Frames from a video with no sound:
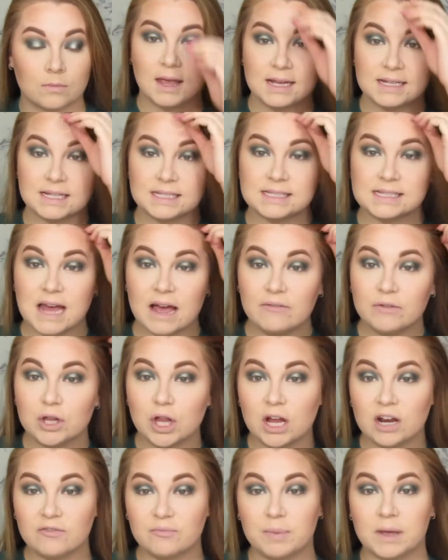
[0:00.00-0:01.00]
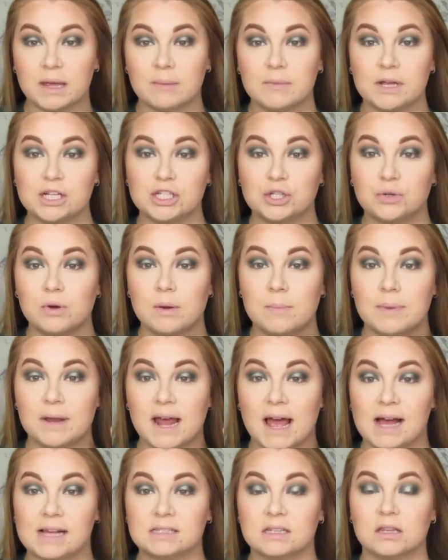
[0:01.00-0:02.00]
It doesn't have a lot of pigment to it, but
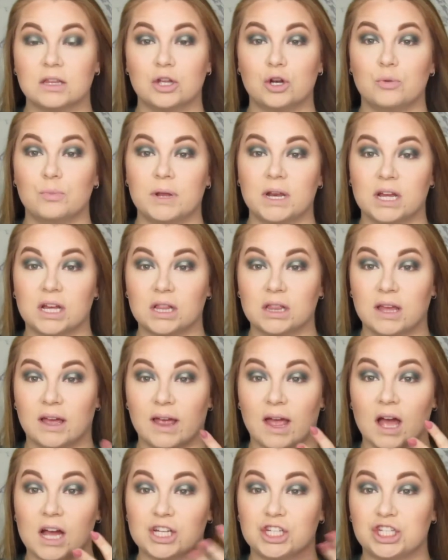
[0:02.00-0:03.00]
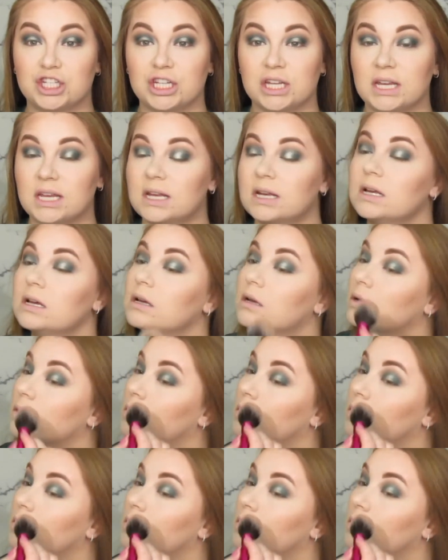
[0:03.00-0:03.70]
it has a little bit of like a sheen. And